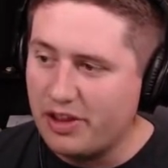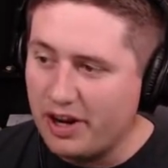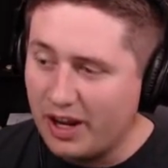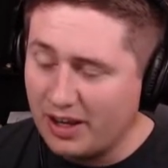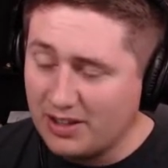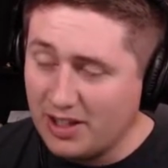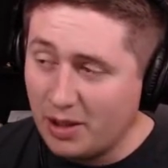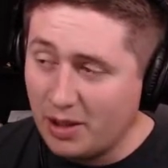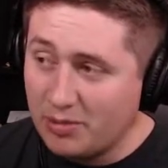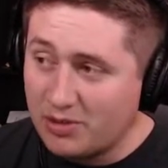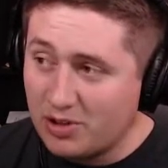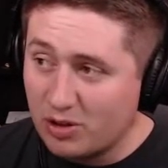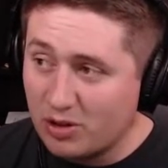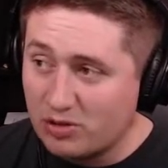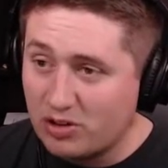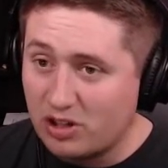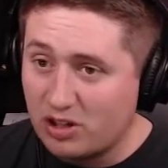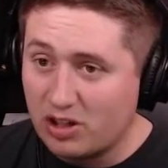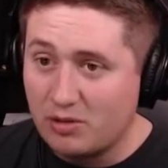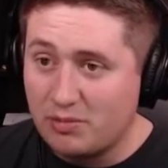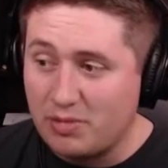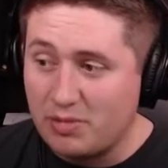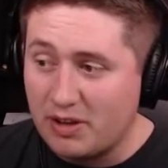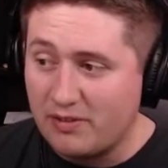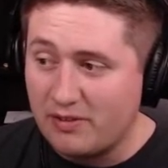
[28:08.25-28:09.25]
The next episode is
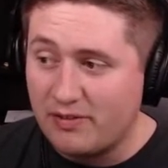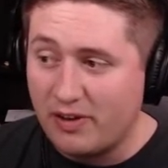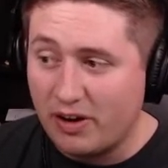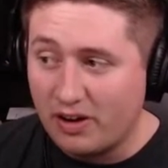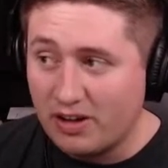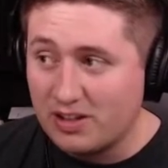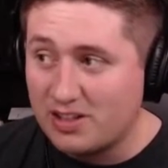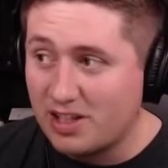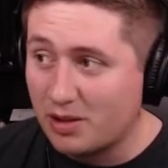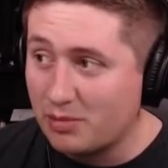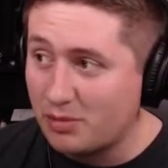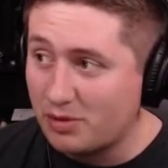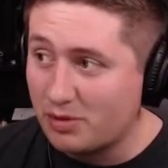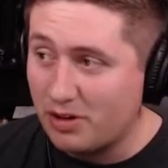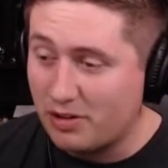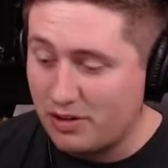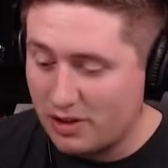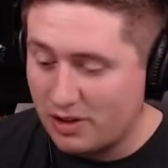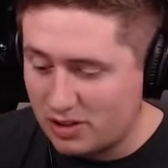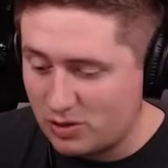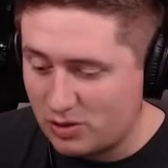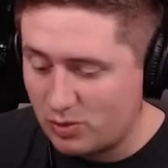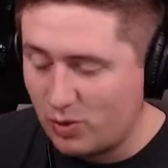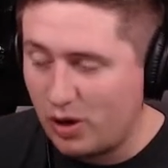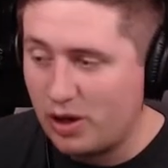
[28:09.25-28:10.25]
gonna be very similar to
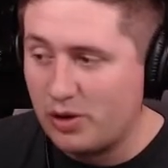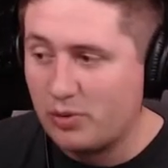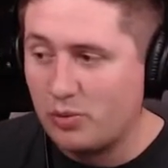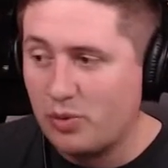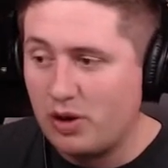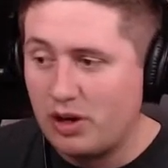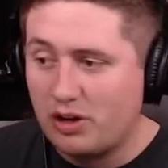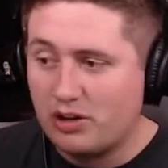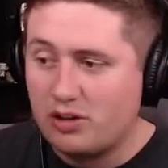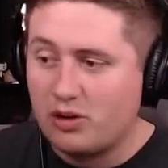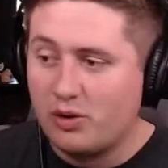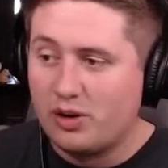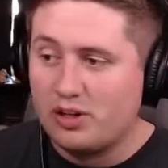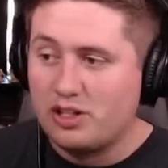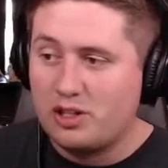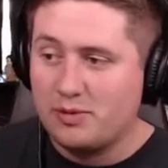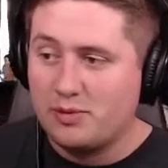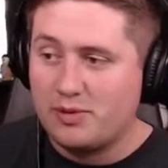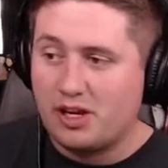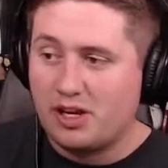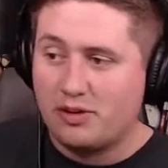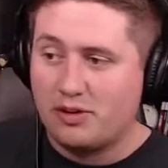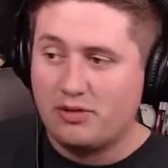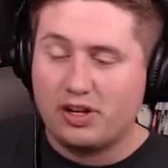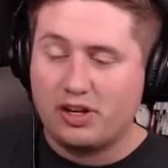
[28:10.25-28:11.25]
this one. We are going
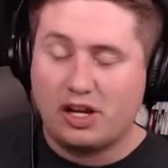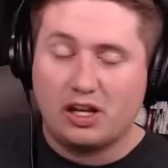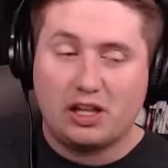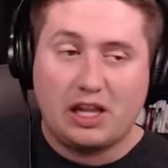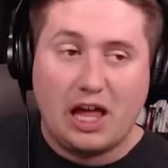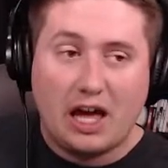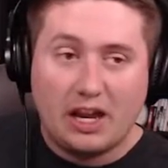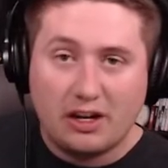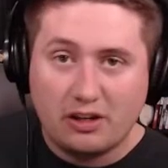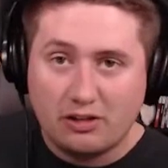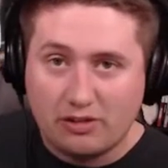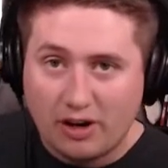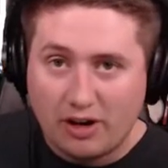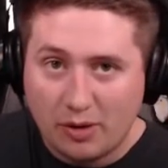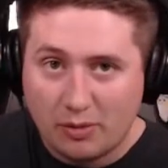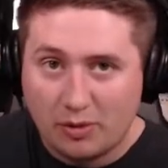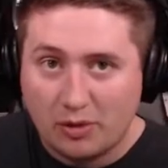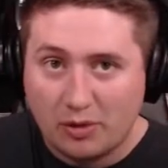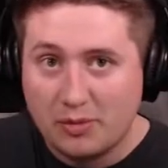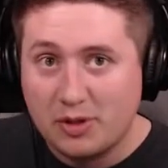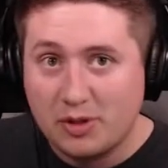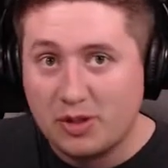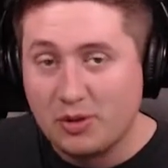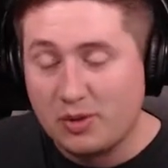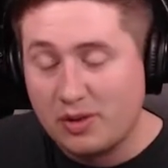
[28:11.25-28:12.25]
to be covering a lot of
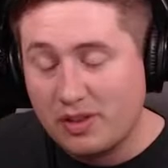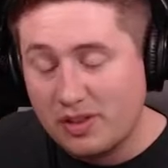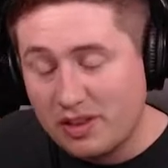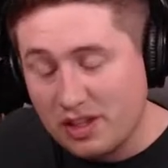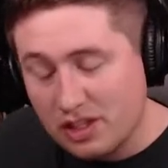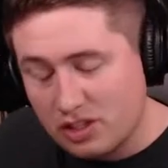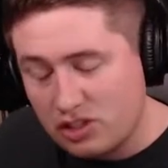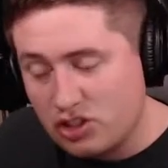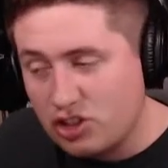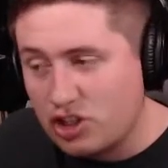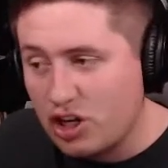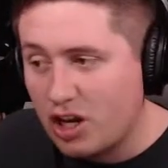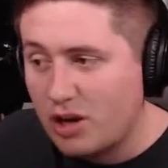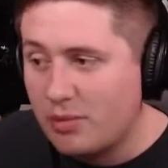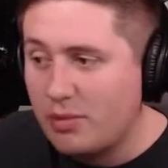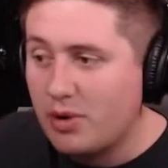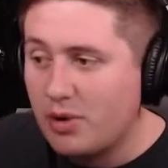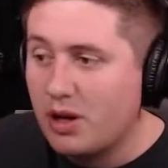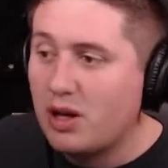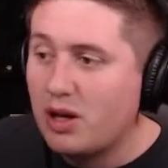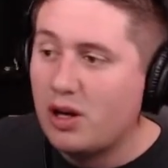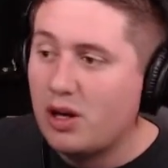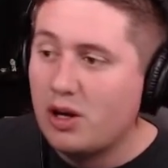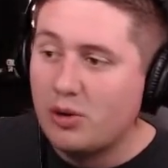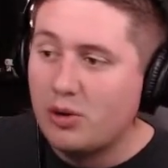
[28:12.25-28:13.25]
ground. We're gonna be doing this gym.